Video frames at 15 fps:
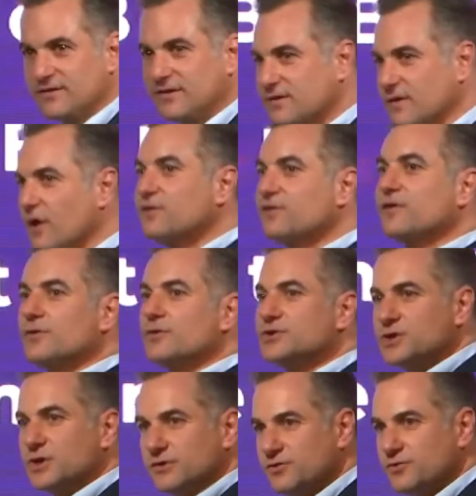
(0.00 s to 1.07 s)
is a
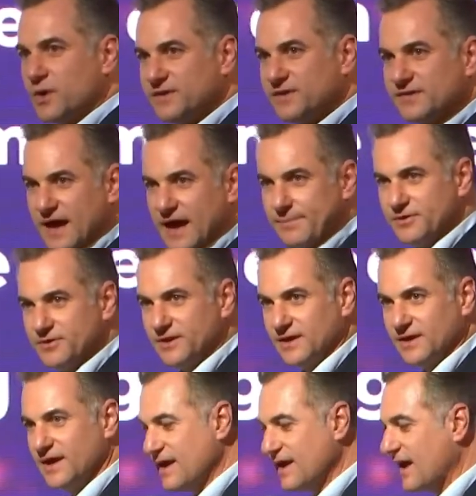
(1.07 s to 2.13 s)
solution to what is happening.
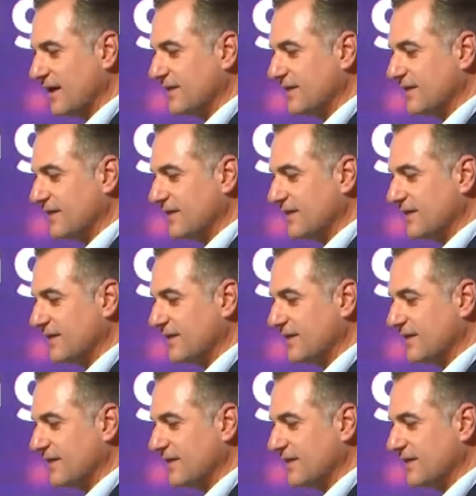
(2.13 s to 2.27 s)
And